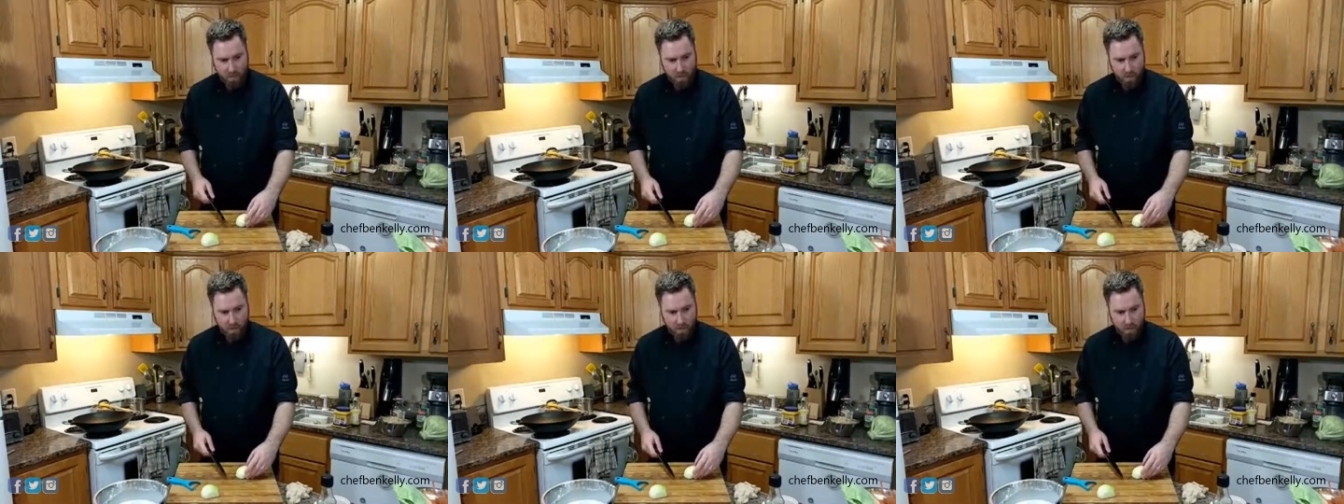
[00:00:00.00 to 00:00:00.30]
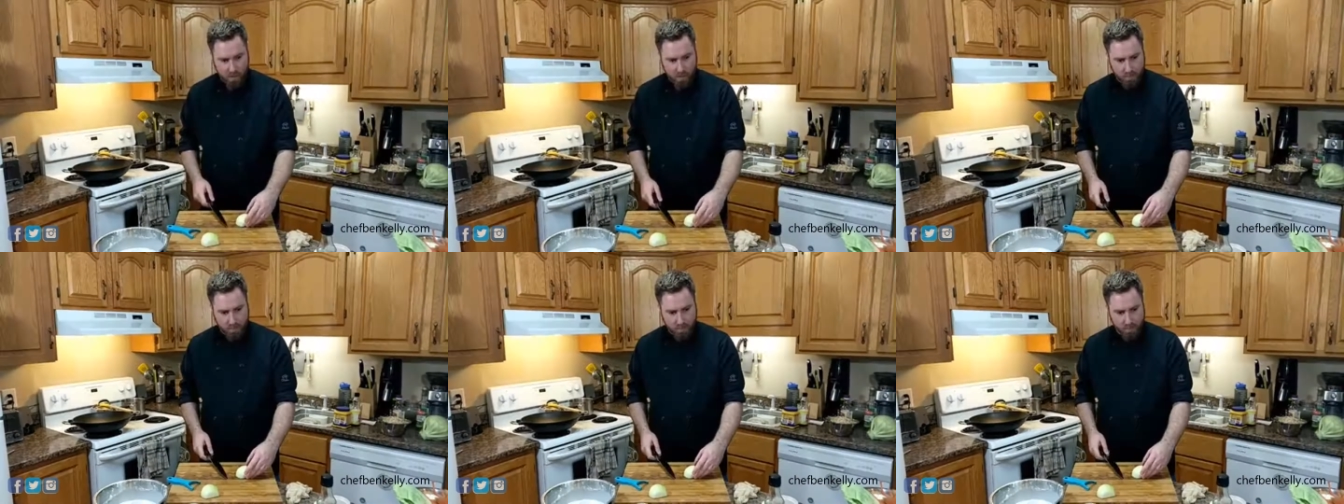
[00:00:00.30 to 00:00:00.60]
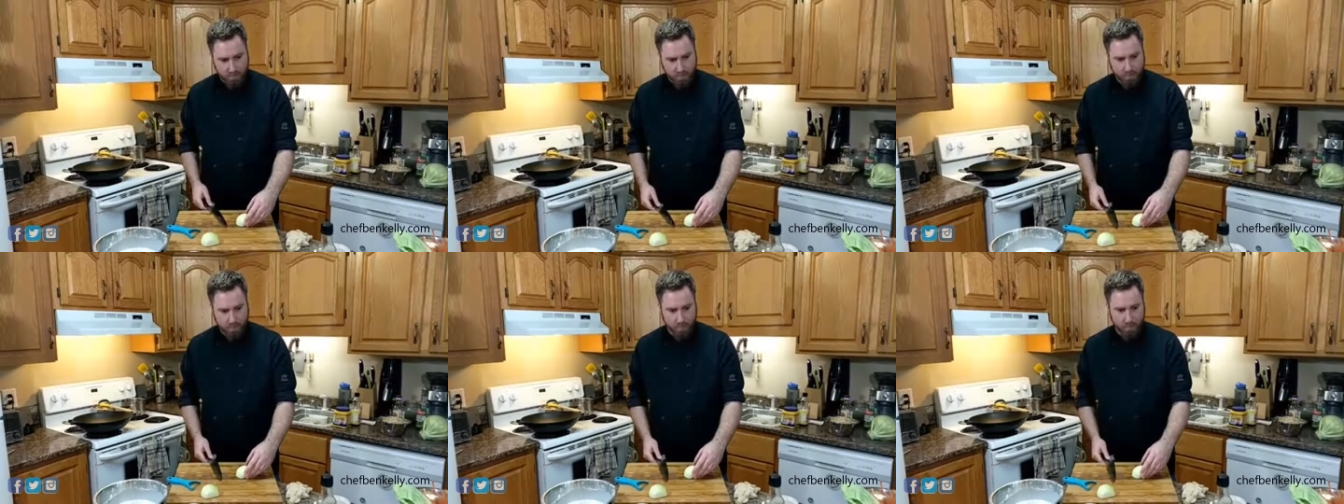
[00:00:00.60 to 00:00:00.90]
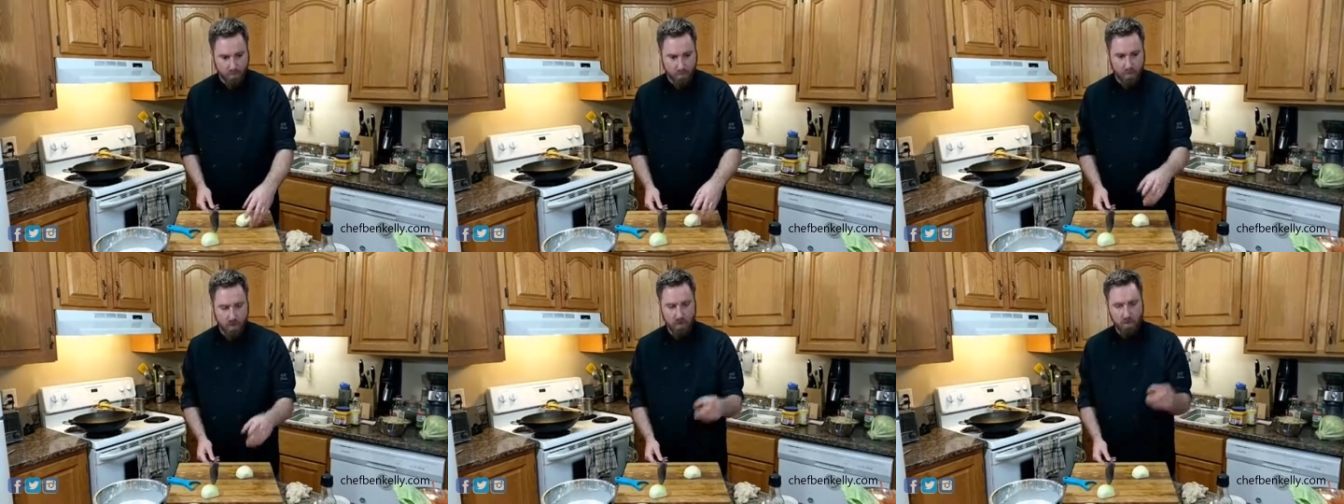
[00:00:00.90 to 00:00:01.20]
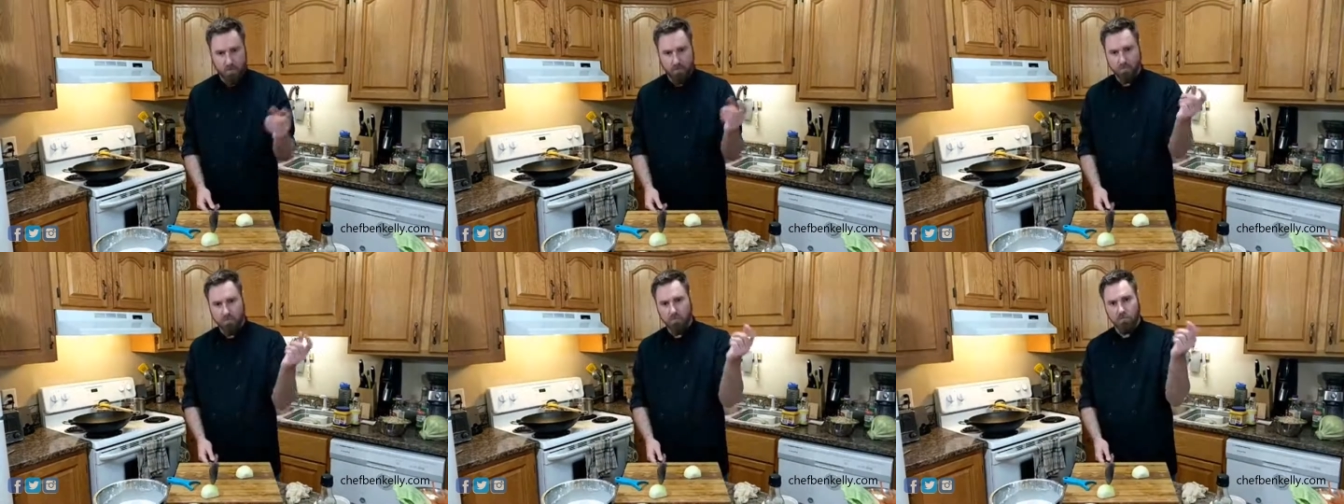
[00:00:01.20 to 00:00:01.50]
the
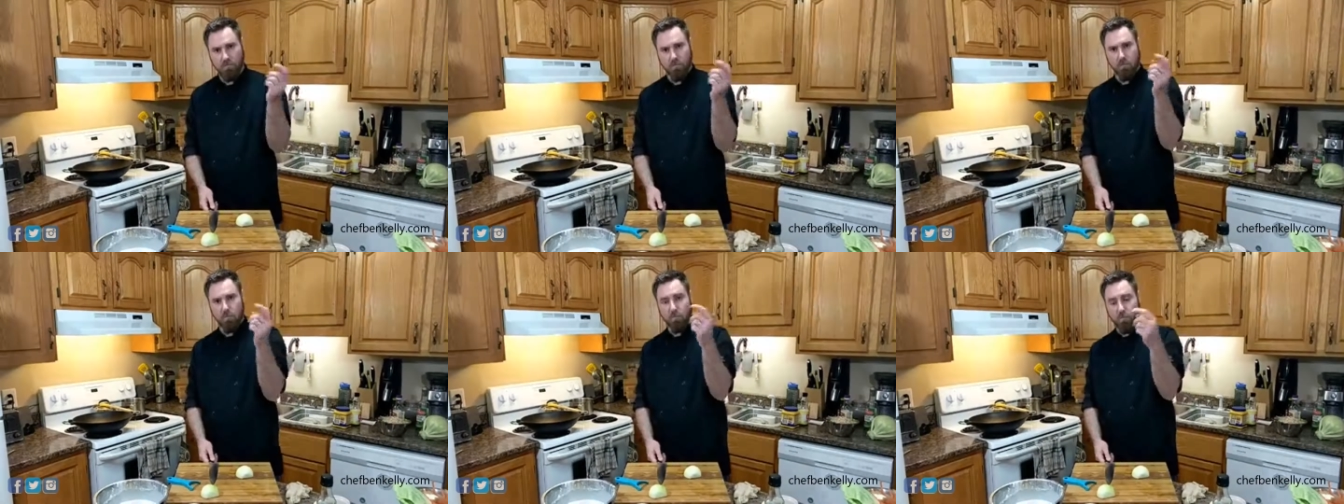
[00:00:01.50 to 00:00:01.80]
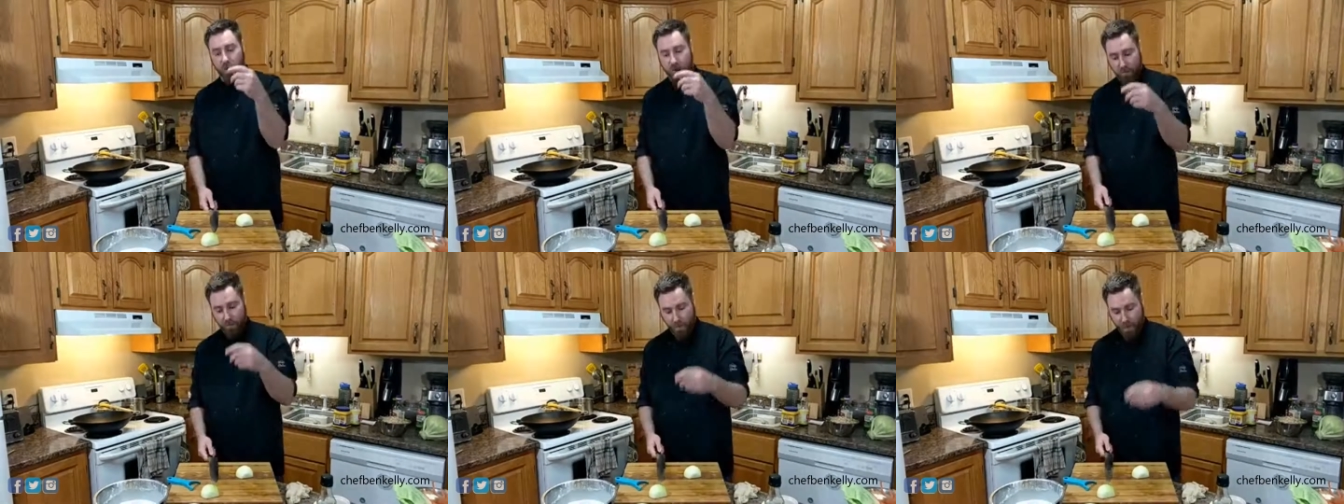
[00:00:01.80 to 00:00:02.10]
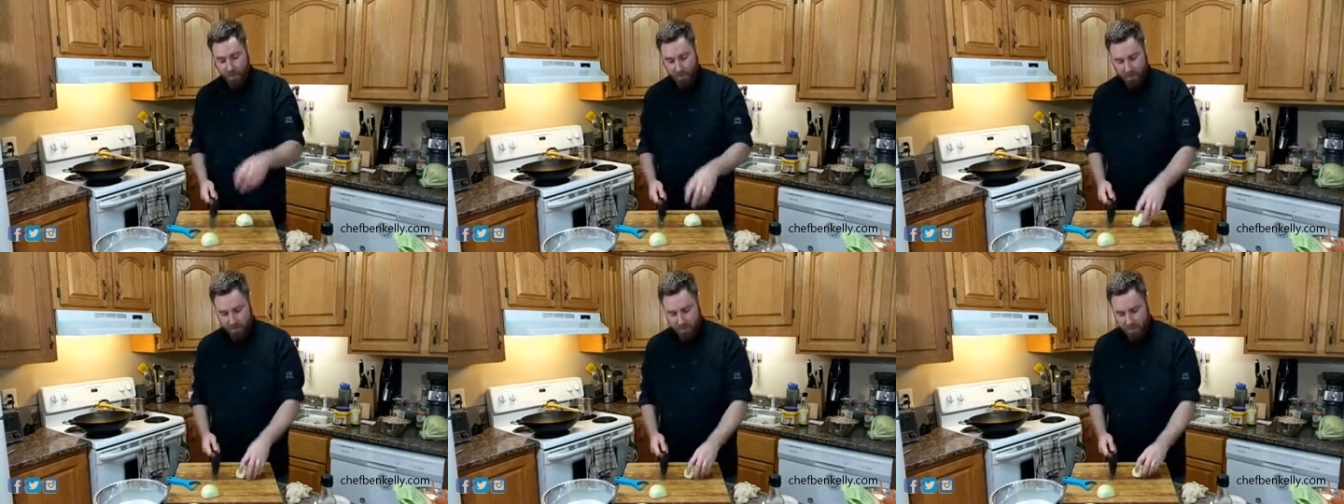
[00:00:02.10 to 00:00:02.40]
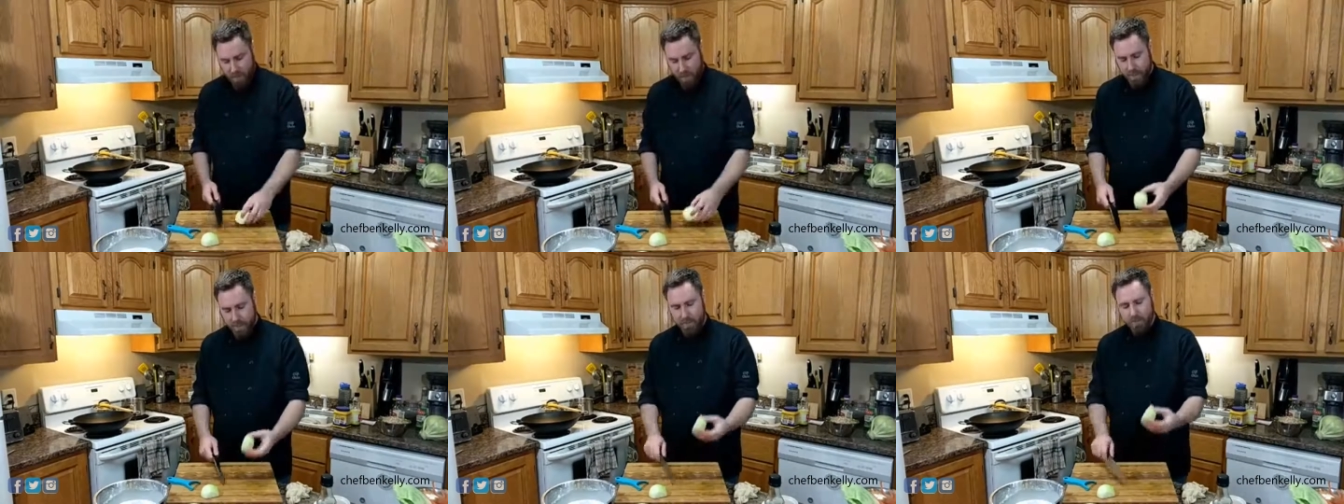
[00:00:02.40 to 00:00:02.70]
fried rice.